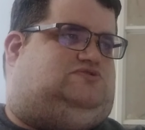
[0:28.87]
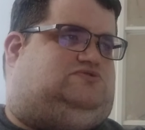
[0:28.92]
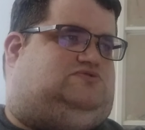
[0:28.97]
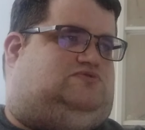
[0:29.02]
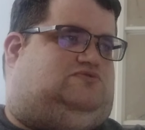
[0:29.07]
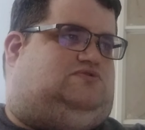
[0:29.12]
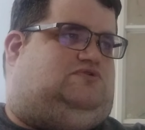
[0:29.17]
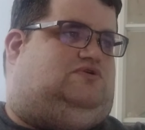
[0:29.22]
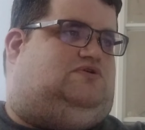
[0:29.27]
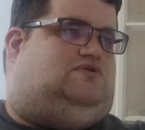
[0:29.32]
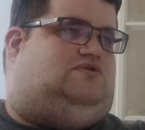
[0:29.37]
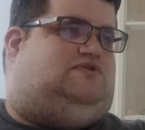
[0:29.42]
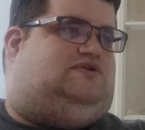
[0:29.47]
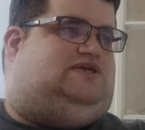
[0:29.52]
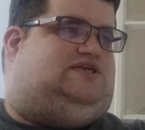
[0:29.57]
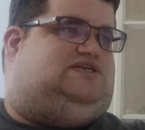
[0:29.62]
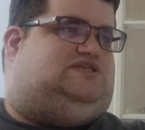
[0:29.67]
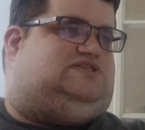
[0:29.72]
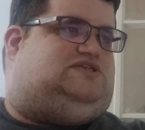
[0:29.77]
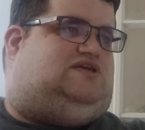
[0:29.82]
door
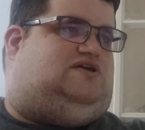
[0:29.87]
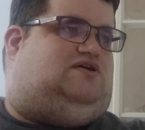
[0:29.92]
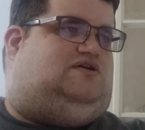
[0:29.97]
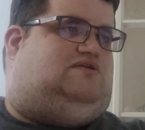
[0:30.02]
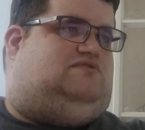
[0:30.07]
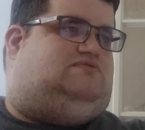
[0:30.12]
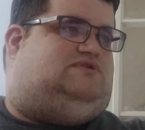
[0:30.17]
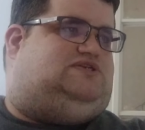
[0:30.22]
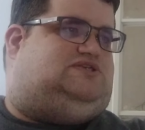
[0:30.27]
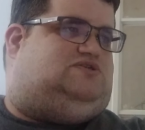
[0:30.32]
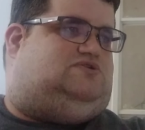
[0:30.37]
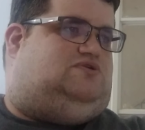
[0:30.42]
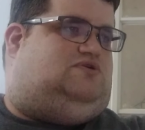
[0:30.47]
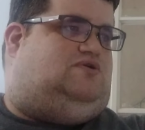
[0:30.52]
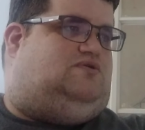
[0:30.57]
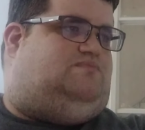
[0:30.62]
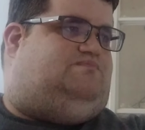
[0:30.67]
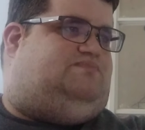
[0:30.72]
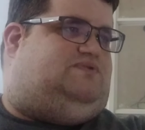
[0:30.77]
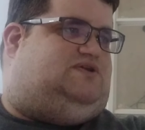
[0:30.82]
is always
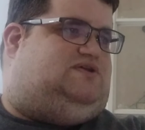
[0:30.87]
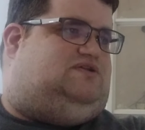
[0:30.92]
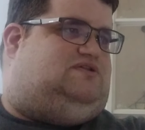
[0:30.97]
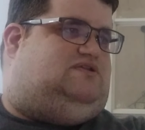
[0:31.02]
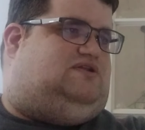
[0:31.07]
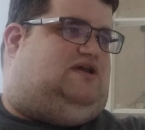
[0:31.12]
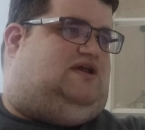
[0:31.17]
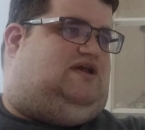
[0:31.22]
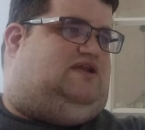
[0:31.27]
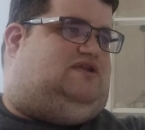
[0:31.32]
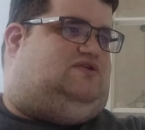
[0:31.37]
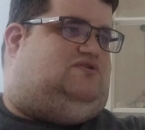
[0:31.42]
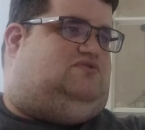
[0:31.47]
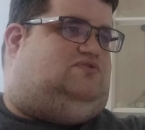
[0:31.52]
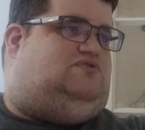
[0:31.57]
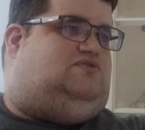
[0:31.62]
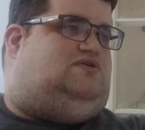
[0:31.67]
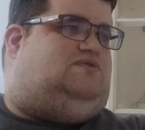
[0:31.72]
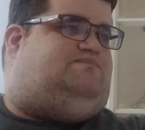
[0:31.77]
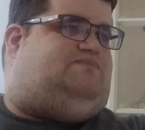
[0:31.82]
open and
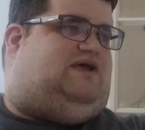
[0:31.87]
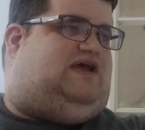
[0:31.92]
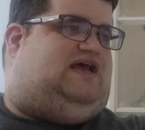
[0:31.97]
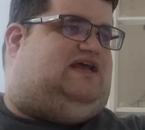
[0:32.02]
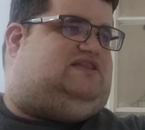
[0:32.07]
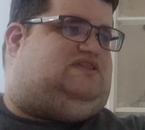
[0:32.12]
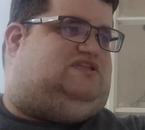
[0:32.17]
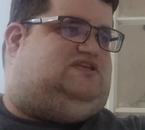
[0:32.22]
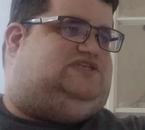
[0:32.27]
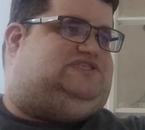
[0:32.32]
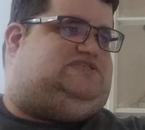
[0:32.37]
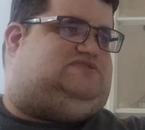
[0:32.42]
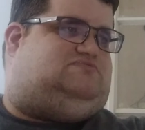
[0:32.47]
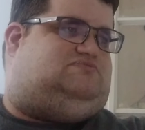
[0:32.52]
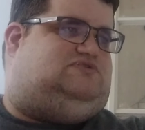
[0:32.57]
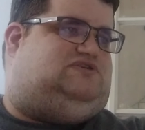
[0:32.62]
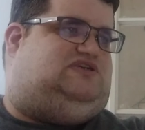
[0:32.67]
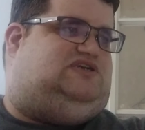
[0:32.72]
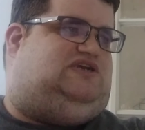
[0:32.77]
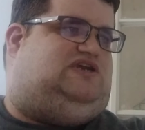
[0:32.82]
your path
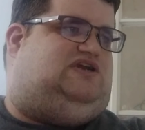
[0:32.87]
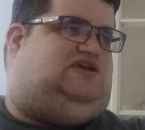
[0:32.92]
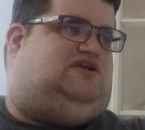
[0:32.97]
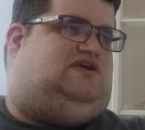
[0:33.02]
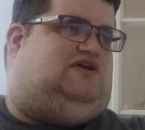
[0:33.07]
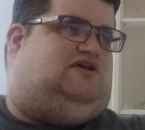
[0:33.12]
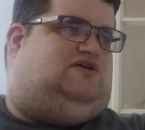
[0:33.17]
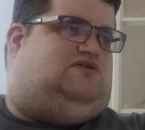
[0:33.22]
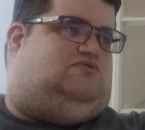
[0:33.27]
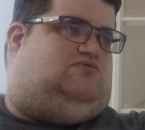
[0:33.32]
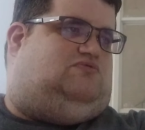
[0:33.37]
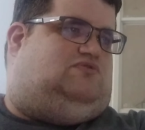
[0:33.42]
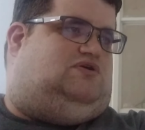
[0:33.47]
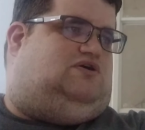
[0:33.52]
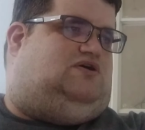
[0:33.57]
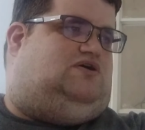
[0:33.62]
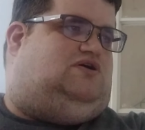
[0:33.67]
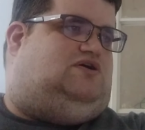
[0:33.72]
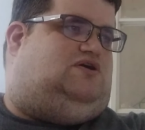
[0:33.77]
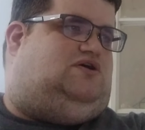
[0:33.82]
is free.
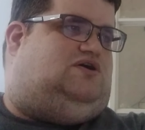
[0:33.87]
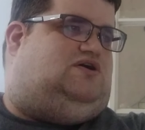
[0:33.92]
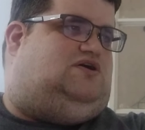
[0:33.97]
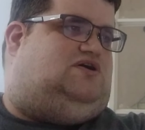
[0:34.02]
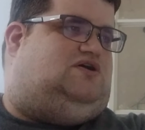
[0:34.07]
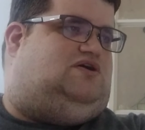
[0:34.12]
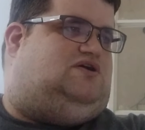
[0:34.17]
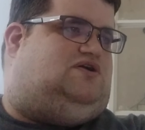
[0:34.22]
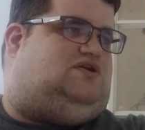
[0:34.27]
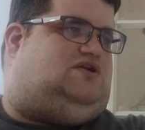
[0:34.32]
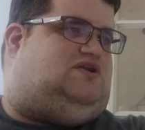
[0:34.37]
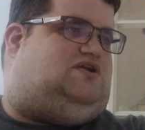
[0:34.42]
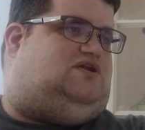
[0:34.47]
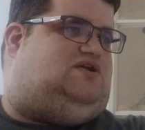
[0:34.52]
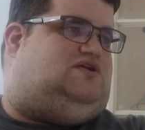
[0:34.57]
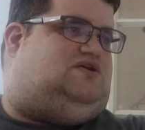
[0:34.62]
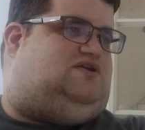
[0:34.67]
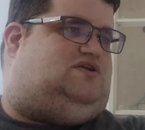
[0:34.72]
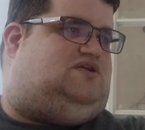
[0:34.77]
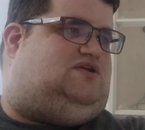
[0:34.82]
Oh,
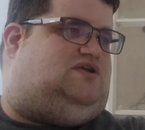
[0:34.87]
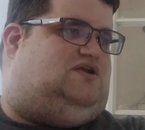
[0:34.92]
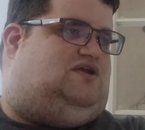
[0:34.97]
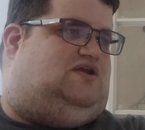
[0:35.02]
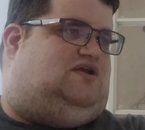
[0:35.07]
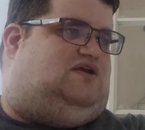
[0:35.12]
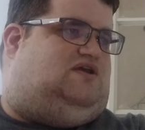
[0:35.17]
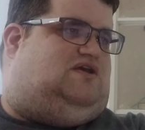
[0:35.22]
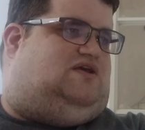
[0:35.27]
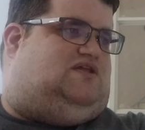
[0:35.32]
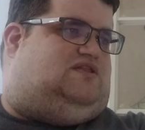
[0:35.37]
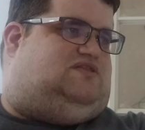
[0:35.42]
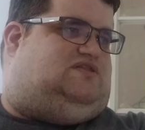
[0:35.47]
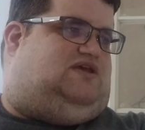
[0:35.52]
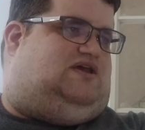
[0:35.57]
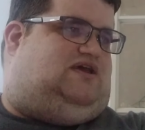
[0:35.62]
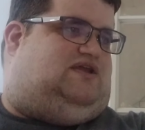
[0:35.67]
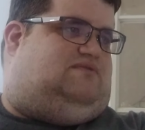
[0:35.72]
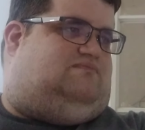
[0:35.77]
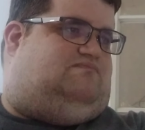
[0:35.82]

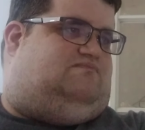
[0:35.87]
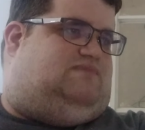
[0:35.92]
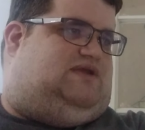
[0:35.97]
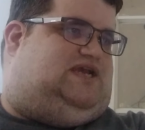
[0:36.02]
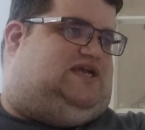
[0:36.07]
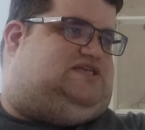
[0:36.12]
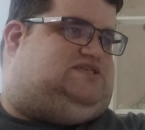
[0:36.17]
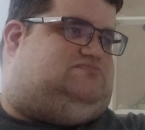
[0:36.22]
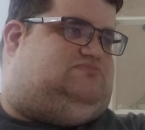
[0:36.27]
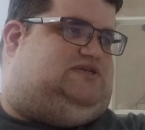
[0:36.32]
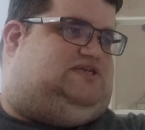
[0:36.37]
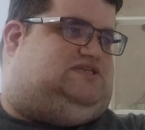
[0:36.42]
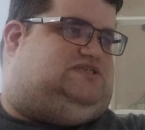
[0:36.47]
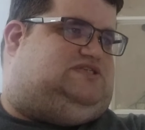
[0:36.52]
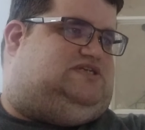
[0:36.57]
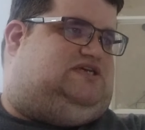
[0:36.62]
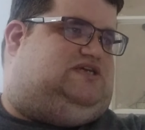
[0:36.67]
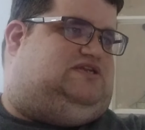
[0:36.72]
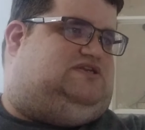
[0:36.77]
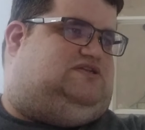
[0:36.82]
that makes me
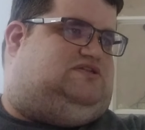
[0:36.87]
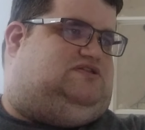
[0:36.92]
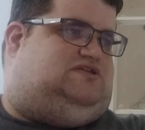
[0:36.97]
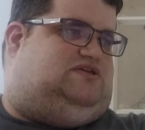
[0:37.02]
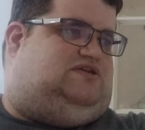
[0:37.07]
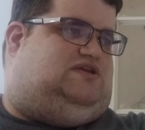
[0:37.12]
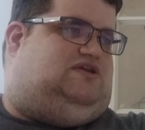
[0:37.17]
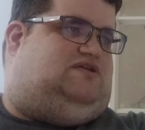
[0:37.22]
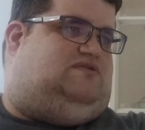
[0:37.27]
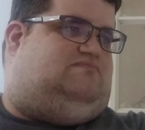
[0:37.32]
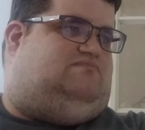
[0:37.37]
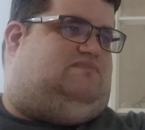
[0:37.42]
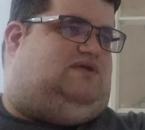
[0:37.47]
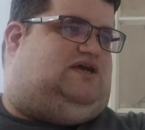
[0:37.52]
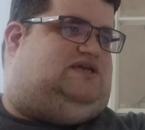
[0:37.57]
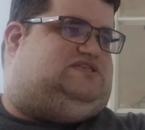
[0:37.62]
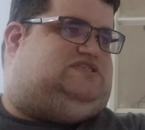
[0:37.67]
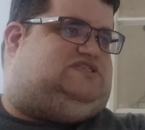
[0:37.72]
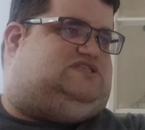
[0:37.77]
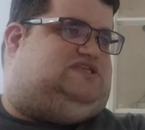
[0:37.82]
tend to leave
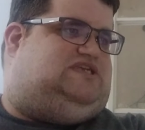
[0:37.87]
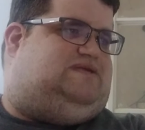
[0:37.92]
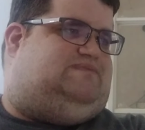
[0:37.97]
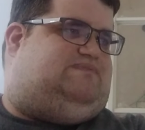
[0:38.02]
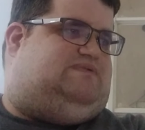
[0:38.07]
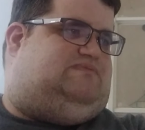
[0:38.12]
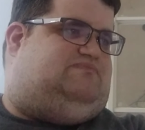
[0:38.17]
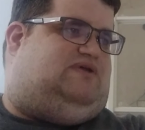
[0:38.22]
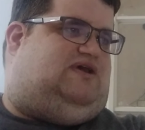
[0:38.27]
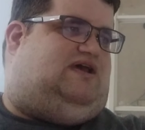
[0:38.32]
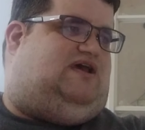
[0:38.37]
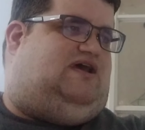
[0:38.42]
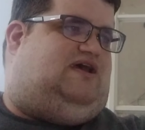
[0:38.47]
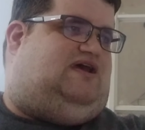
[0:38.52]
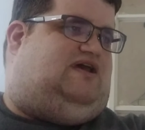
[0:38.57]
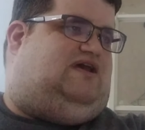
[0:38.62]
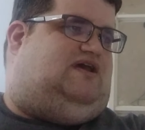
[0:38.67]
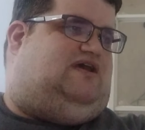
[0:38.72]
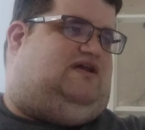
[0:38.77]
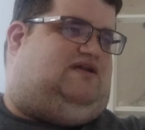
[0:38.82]
my sleeping
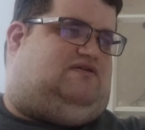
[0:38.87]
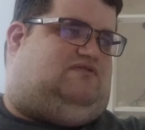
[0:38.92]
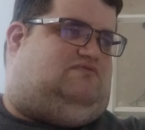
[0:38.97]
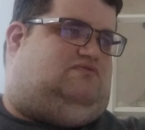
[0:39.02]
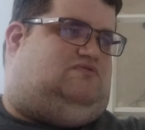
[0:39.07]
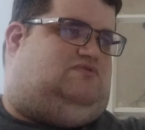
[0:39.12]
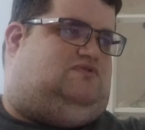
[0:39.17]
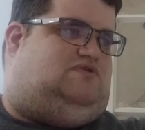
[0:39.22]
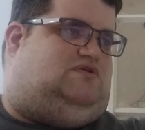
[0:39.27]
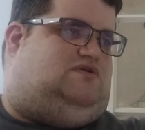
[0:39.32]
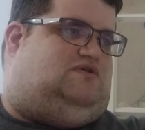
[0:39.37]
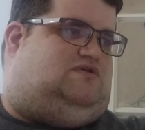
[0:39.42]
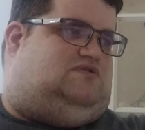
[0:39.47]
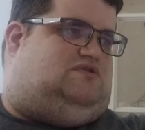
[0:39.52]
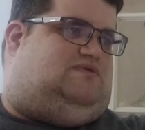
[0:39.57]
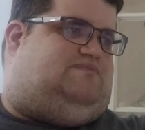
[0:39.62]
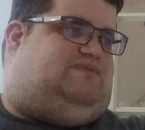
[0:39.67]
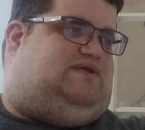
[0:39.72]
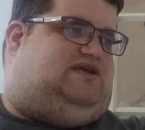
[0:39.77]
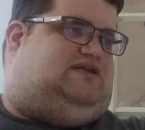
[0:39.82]
bag
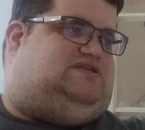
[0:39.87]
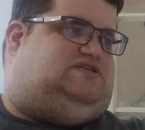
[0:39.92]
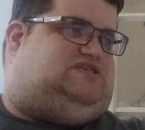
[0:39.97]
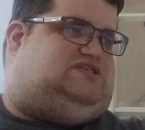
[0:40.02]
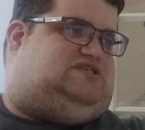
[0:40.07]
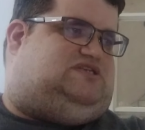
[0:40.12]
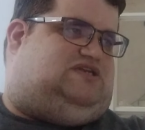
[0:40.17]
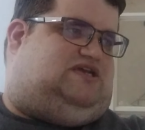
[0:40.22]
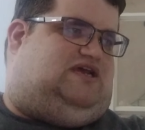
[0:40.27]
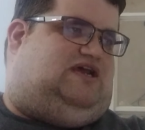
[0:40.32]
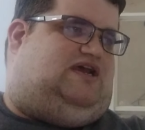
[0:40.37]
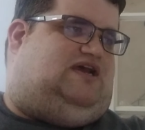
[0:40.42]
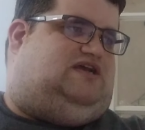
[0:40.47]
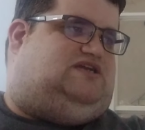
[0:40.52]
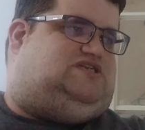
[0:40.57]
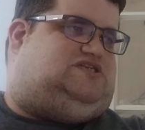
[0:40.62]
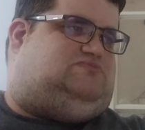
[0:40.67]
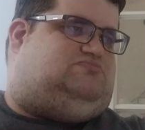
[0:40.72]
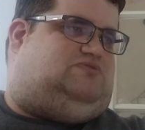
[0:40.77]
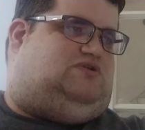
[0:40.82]
and
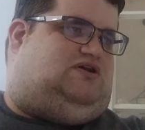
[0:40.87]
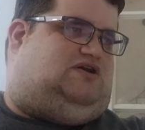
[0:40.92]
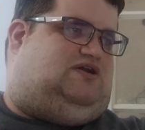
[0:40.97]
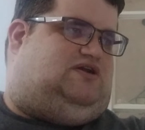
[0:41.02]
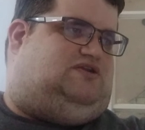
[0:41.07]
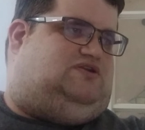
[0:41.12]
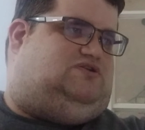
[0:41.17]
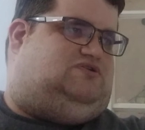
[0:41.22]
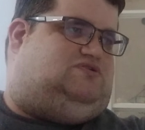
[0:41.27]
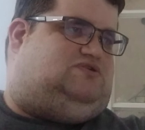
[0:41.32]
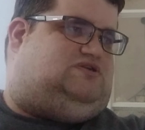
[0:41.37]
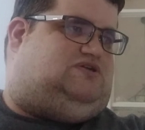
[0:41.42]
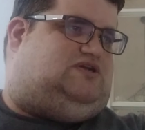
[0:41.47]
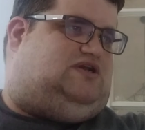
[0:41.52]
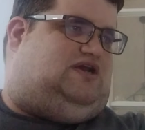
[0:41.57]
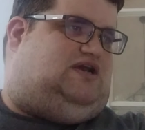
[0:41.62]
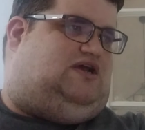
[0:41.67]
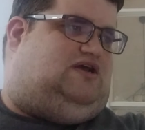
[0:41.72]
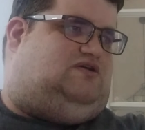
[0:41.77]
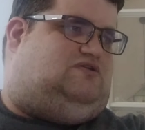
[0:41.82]
stash by your
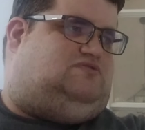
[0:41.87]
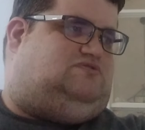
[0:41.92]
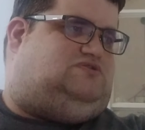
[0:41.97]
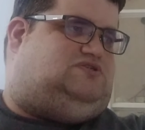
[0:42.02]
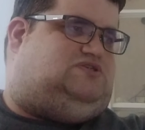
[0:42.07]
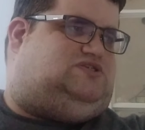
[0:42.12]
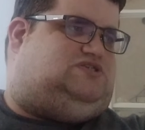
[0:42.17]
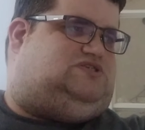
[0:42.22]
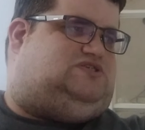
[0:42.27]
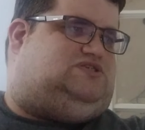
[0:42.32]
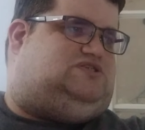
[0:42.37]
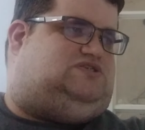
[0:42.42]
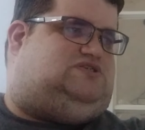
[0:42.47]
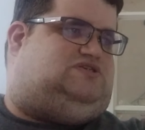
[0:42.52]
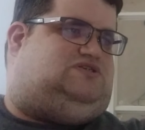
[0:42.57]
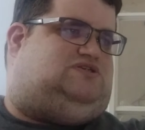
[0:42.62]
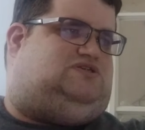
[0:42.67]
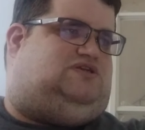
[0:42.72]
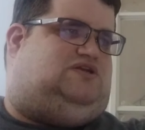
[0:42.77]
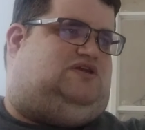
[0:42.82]
couch.